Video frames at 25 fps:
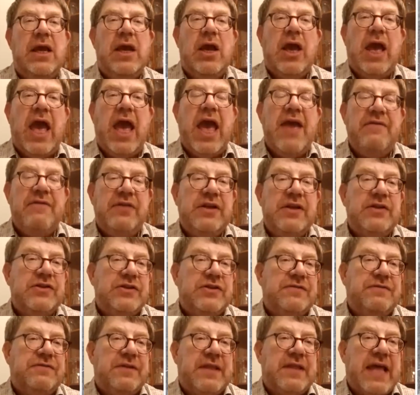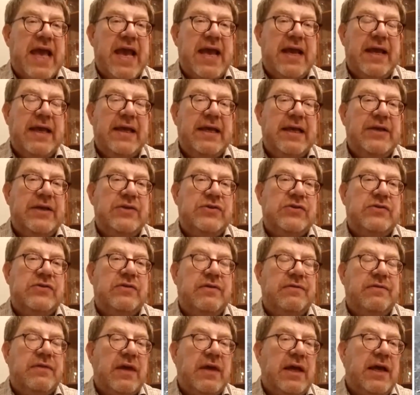evidence for that is
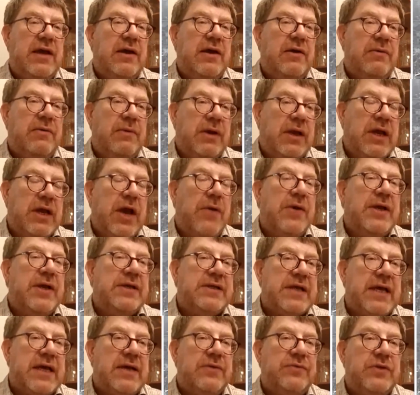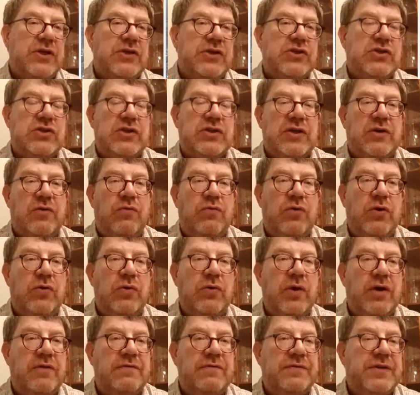that they are going down this route
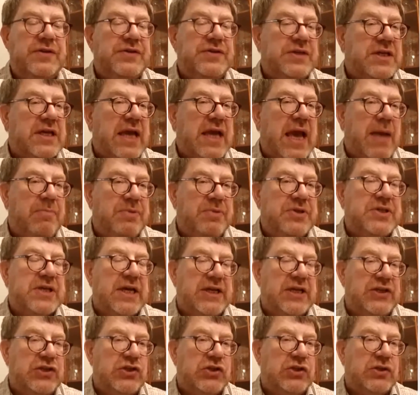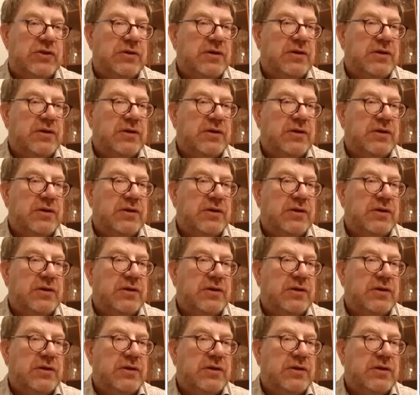of the decapitation